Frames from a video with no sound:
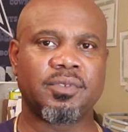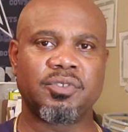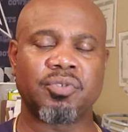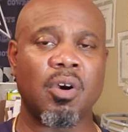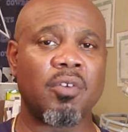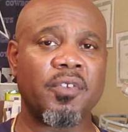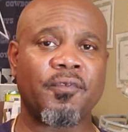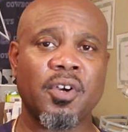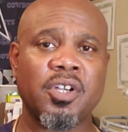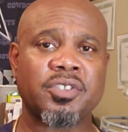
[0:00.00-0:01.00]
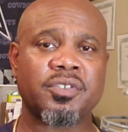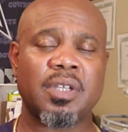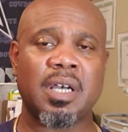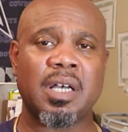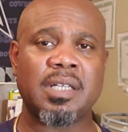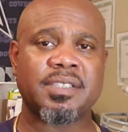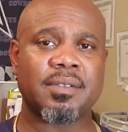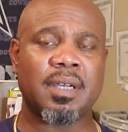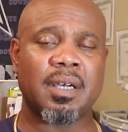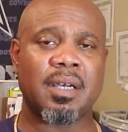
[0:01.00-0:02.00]
Drove the first
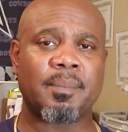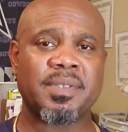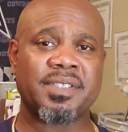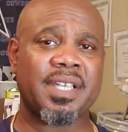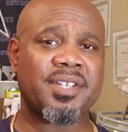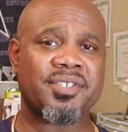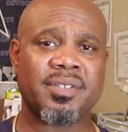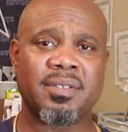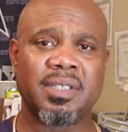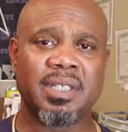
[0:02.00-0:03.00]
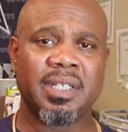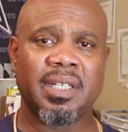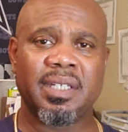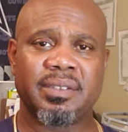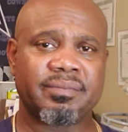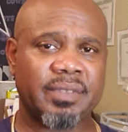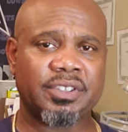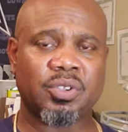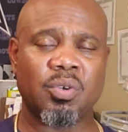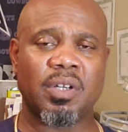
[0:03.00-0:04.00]
possession and
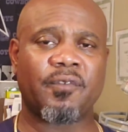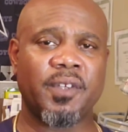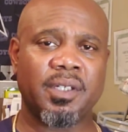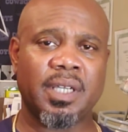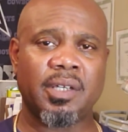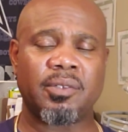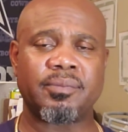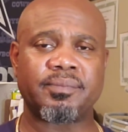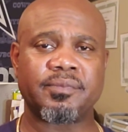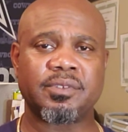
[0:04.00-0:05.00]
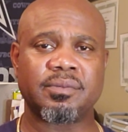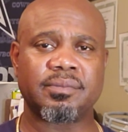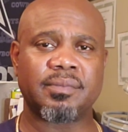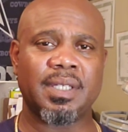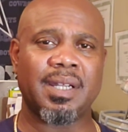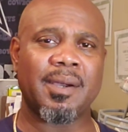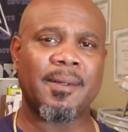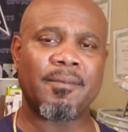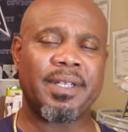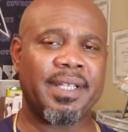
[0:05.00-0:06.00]
scored a field goal.
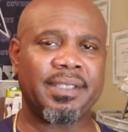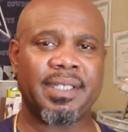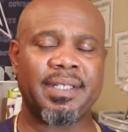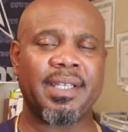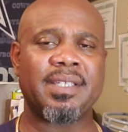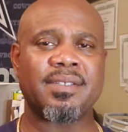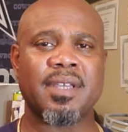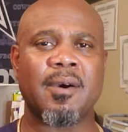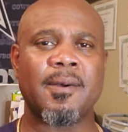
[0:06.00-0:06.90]
We didn't get in the end zone.